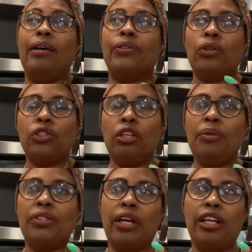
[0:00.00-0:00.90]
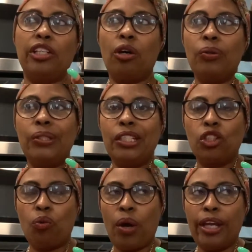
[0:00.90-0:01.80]
So she was saying in those
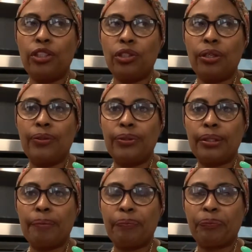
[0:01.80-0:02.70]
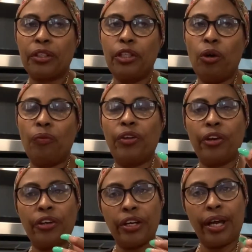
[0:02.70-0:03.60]
situations, you know,
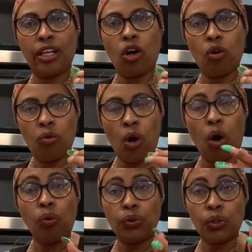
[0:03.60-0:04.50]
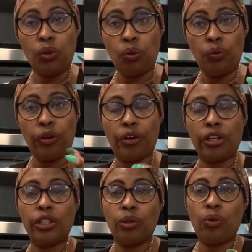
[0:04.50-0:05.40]
they're going to go old school. They're
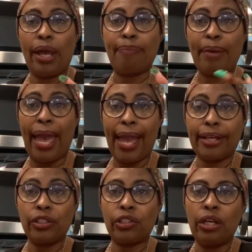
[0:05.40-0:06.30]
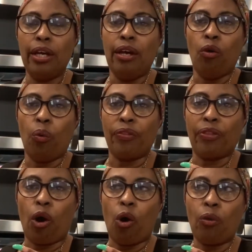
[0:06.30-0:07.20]
going to do a package with
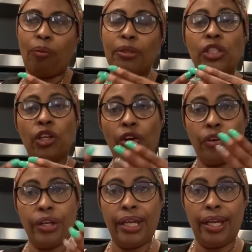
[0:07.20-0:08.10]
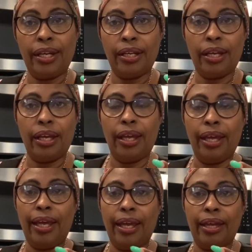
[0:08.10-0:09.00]
all the material in it
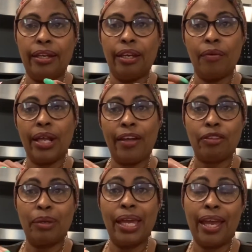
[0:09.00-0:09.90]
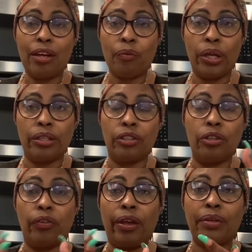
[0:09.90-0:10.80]
and it would have to be handwritten. You
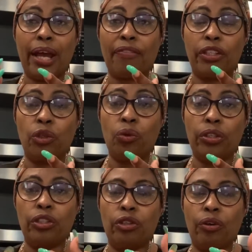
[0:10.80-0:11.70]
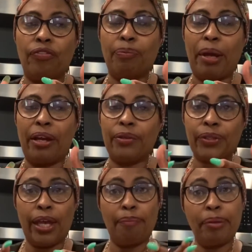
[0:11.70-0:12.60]
know, they would have to do it. You know, if the parents
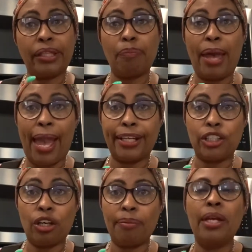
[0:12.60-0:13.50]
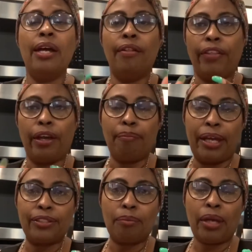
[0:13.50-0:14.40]
can't pick the package up, they'll
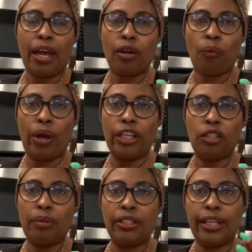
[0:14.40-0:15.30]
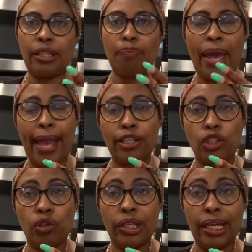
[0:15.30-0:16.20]
make some kind of arrangement to get the package
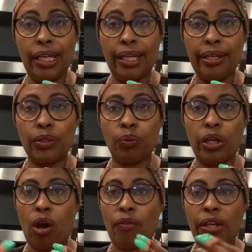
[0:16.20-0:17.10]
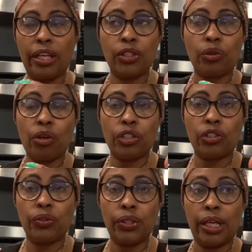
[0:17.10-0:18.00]
to the kids with all the
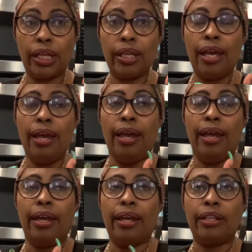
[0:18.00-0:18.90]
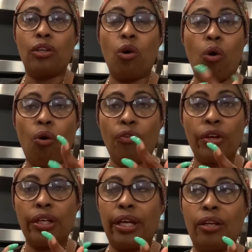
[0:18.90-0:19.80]
instructions in it and go over
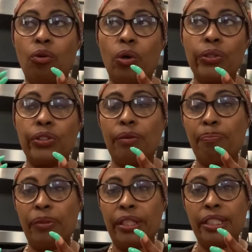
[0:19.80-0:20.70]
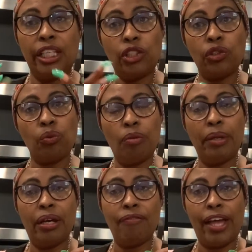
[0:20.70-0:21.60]
it. And of course, the, the teachers will
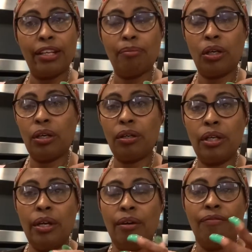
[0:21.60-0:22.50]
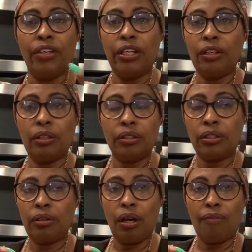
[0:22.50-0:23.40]
be available be a,
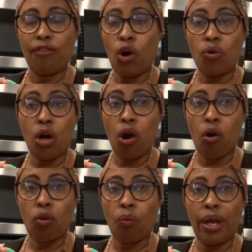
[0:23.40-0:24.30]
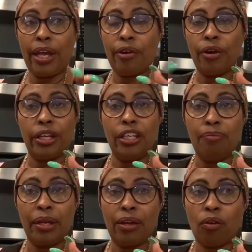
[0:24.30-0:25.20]
a, phone call away or
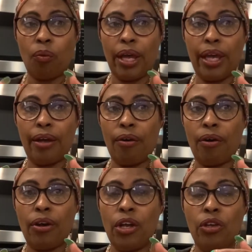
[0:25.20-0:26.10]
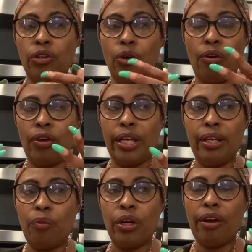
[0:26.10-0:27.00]
email away or, you know,
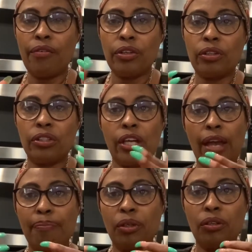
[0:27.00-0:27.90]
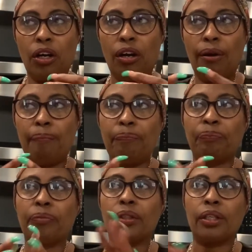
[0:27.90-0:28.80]
any, whatever type of
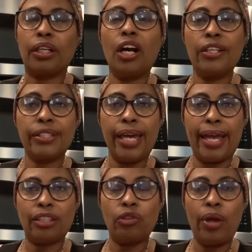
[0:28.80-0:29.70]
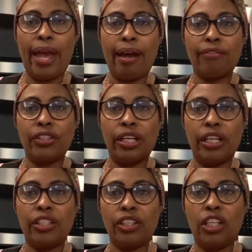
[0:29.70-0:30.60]
um, contact you have to get
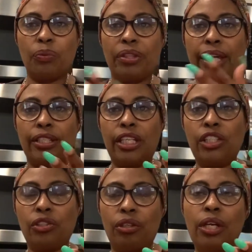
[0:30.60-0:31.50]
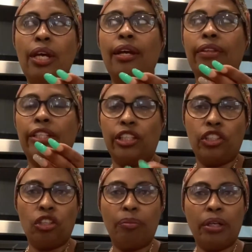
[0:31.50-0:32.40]
in touch with that teacher, that
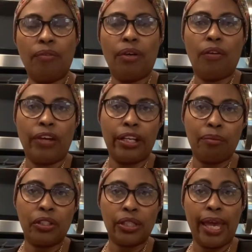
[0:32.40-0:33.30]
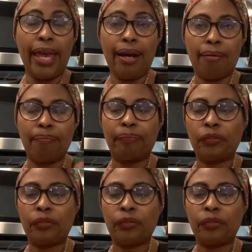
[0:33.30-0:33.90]
teacher will be available to help.